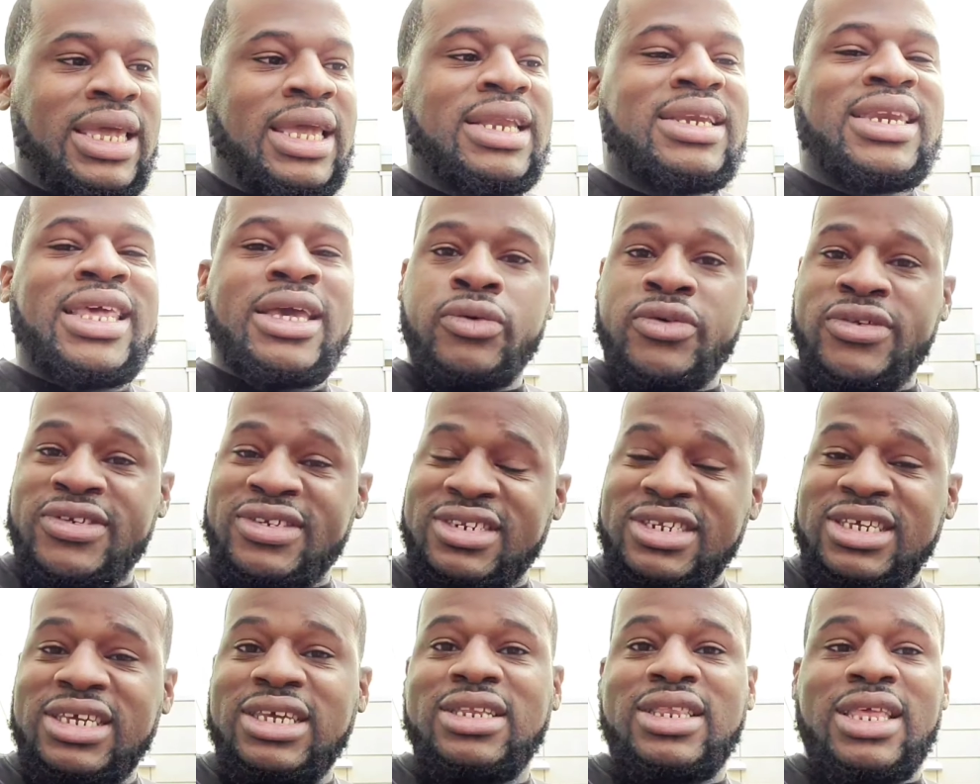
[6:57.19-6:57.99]
they will
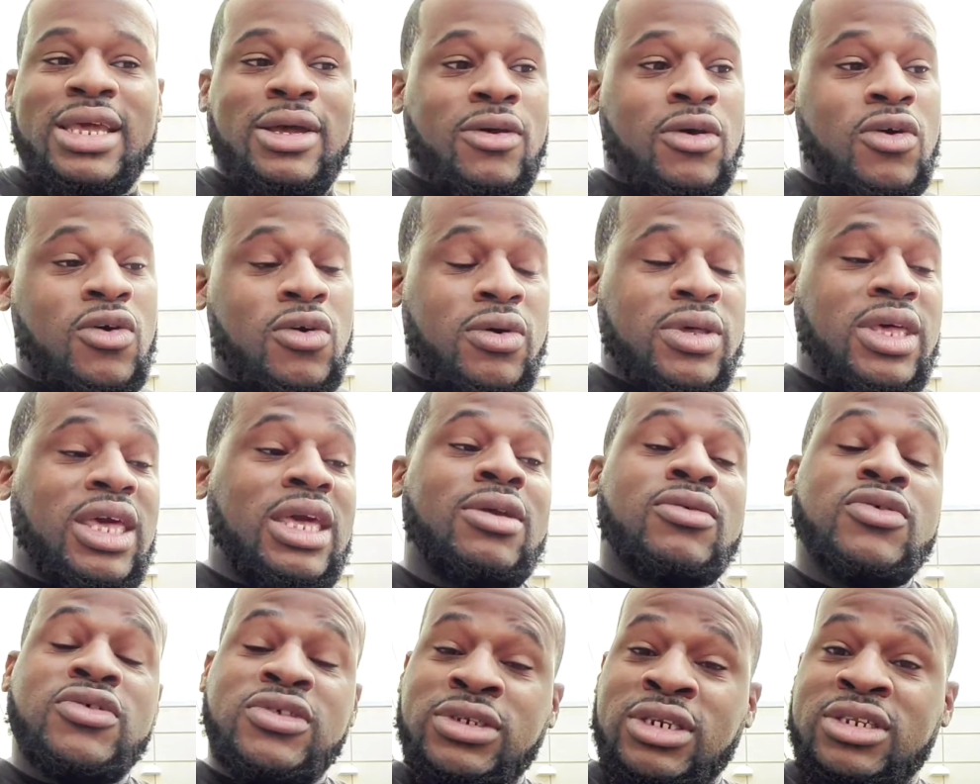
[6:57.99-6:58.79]
see that, oh,
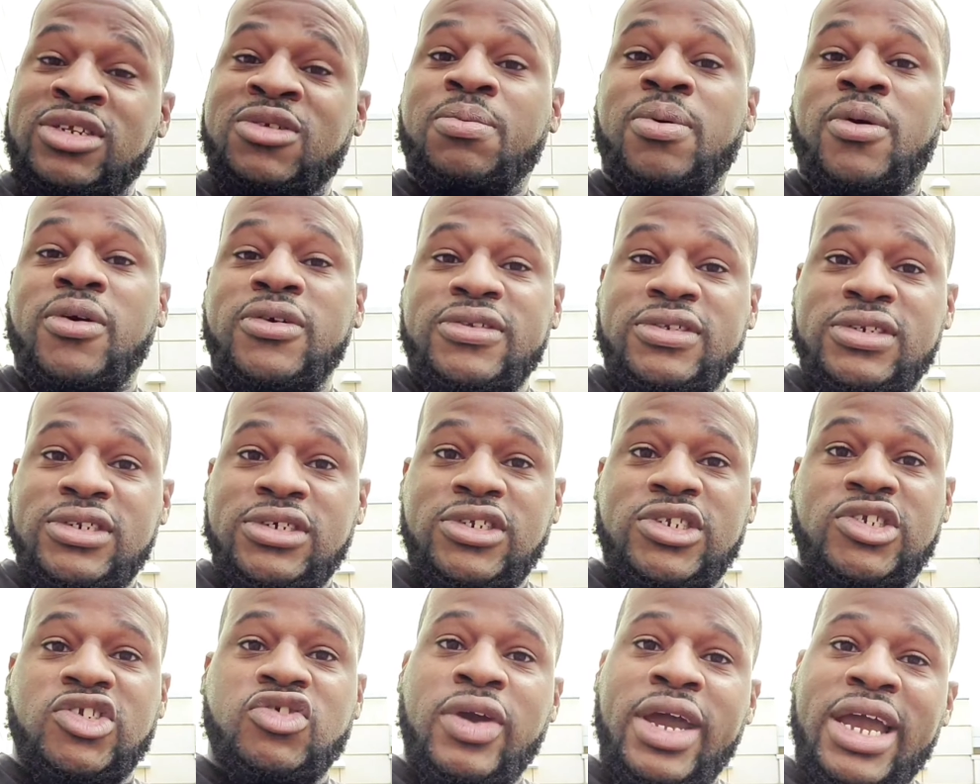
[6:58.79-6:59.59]
okay, this person
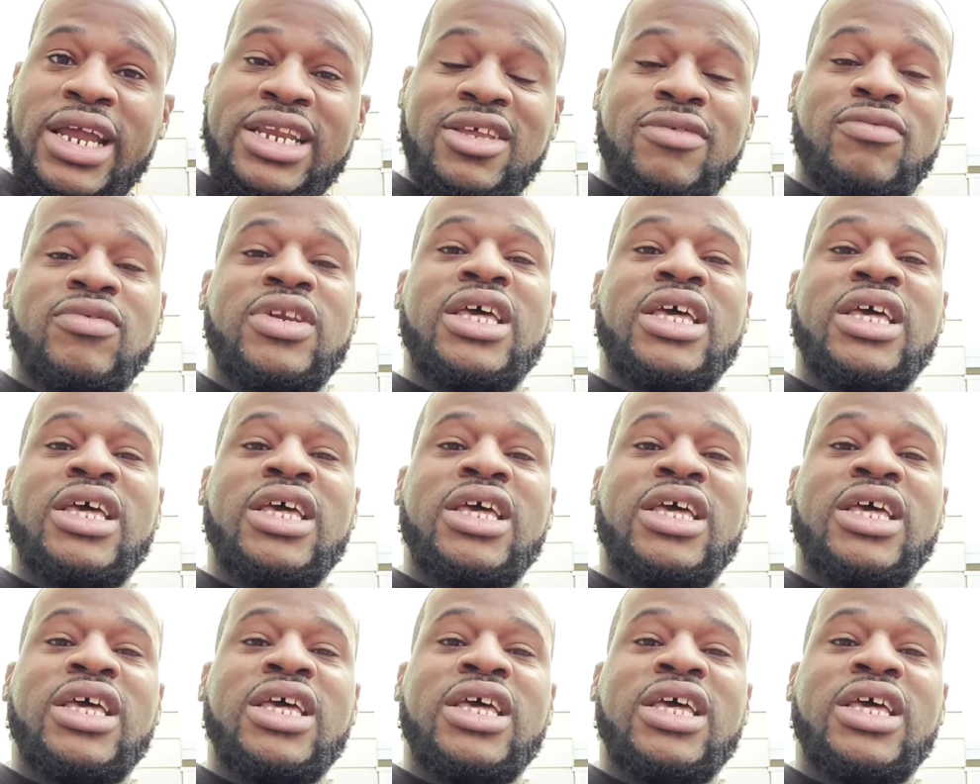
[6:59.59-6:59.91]
is attractive.